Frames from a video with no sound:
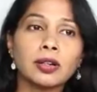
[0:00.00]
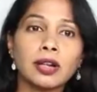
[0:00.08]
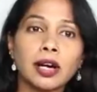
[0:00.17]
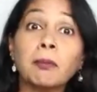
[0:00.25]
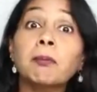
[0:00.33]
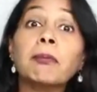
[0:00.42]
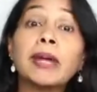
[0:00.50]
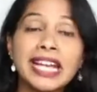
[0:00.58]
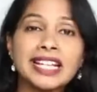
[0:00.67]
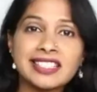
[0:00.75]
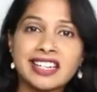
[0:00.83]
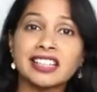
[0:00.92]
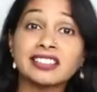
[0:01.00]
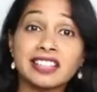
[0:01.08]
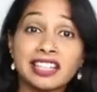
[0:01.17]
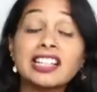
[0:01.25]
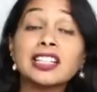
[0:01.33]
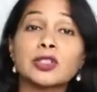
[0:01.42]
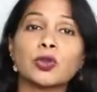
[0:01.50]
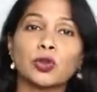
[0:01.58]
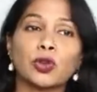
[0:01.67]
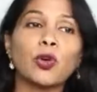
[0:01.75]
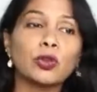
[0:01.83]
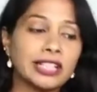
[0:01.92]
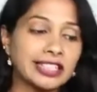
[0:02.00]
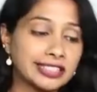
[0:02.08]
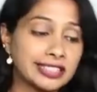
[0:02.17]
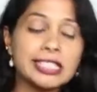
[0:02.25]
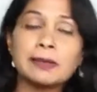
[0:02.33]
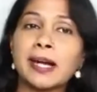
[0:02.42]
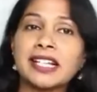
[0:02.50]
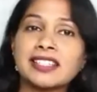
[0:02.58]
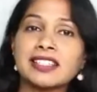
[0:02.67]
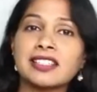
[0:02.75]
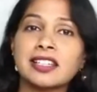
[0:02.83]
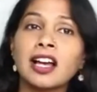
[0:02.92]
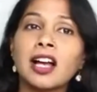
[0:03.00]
amazed and thrilled to know that these spices